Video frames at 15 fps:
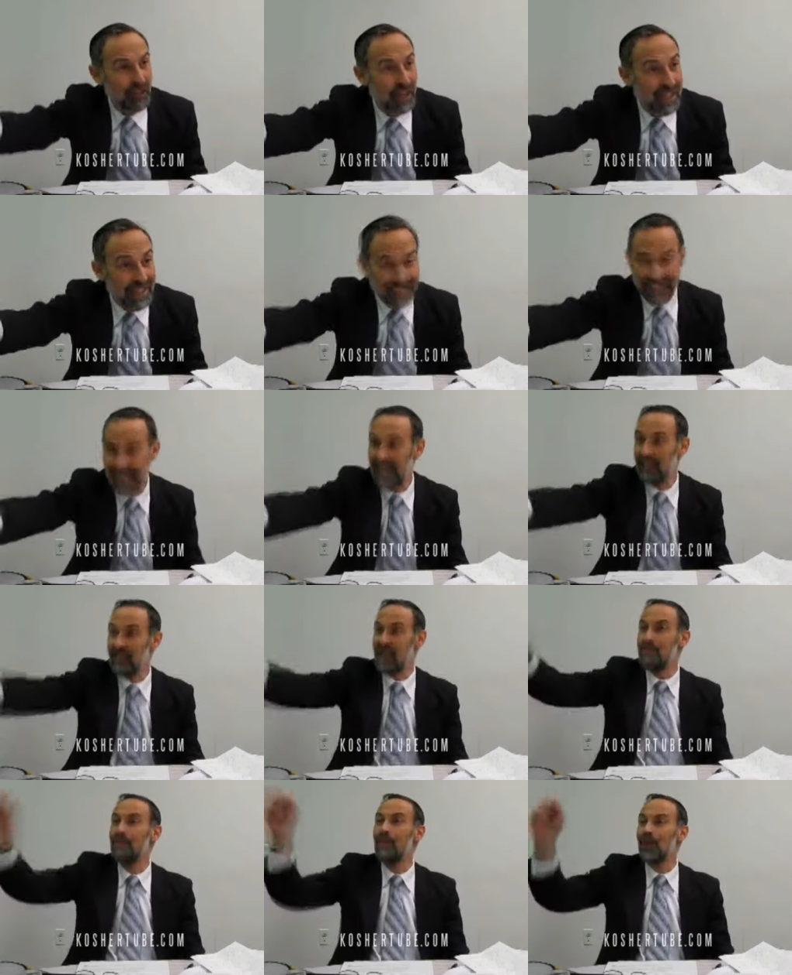He didn't give
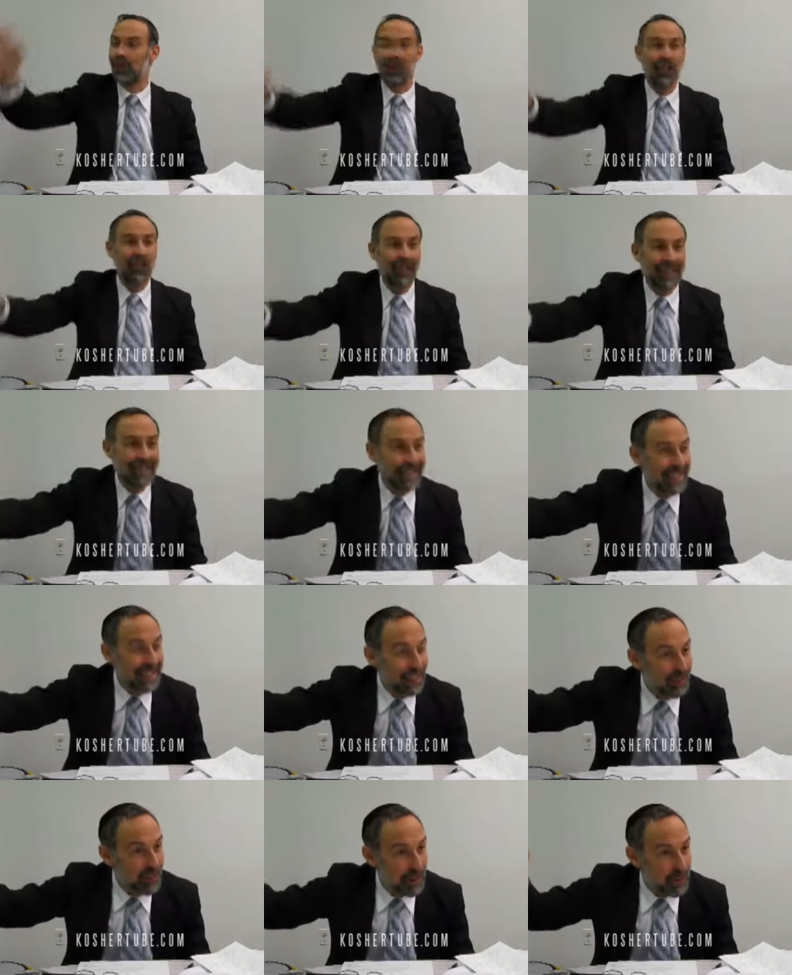them Musar, he didn't
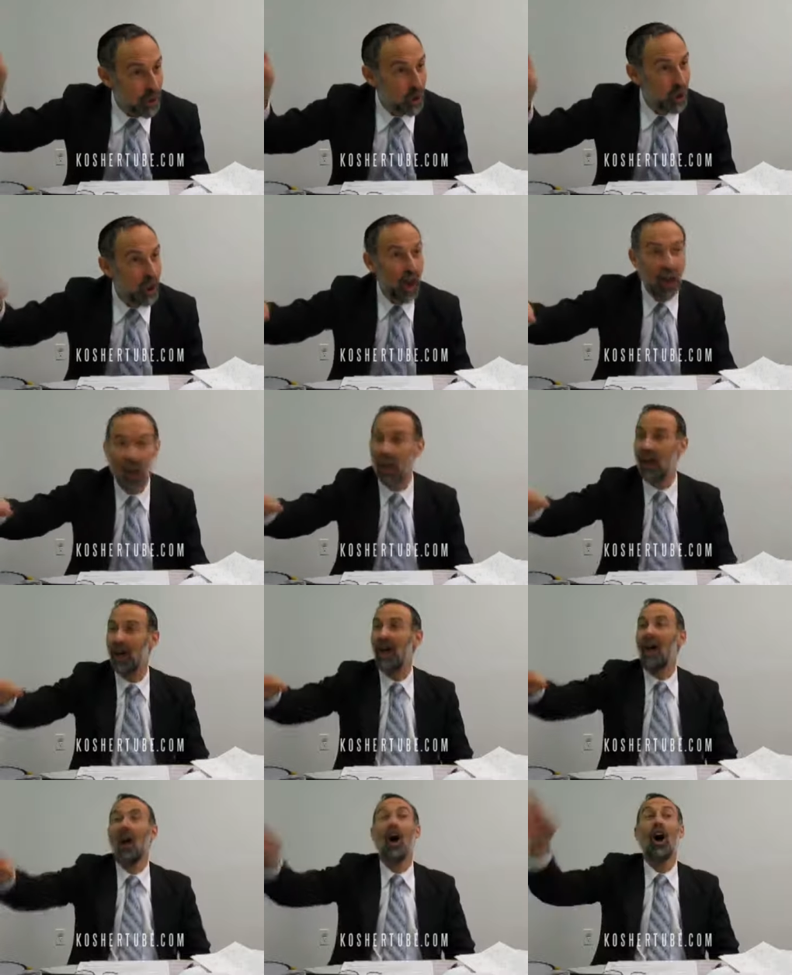give them Tochacha.